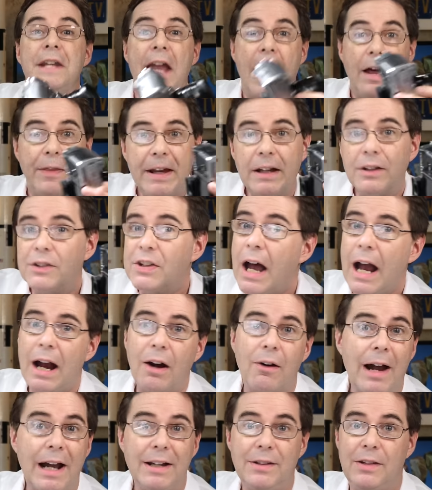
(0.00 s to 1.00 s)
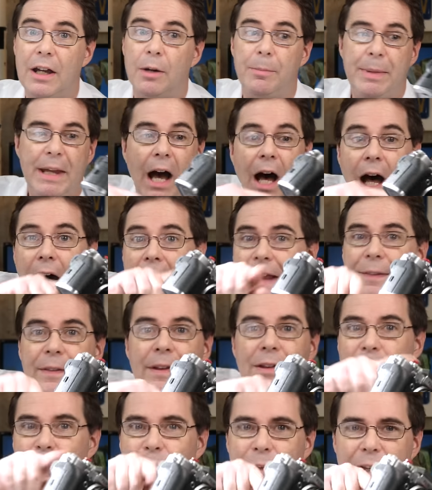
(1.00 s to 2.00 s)
Now the entire idea behind
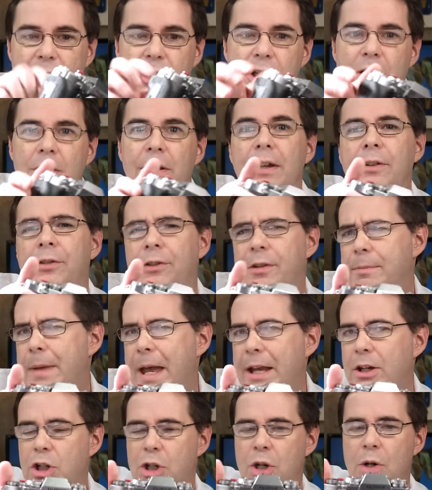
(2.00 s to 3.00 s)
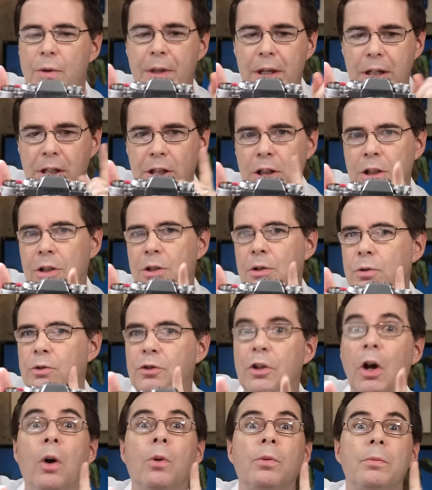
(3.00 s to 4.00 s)
this feature is to make sure that you
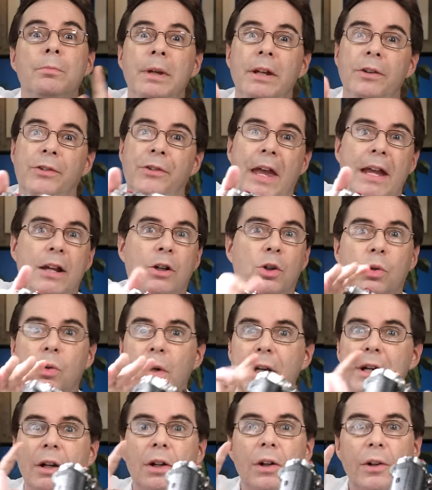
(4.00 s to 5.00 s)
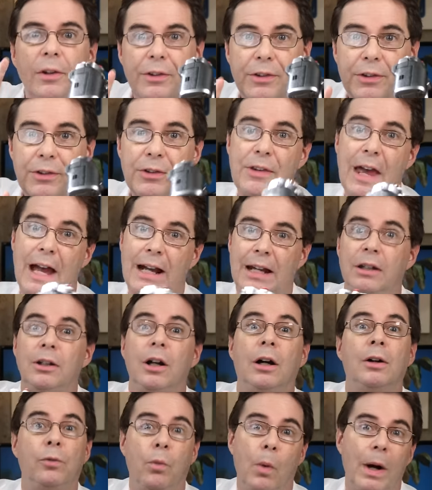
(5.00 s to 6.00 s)
don't miss a critical second
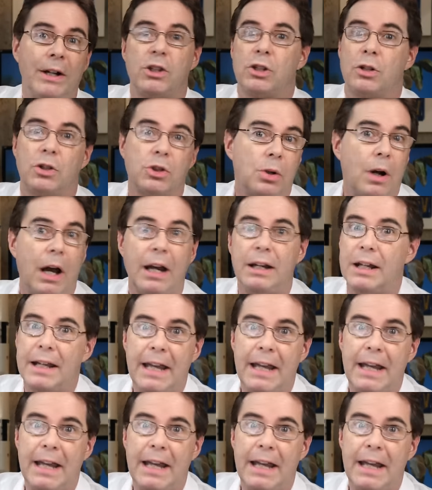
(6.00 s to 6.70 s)
of what you're trying to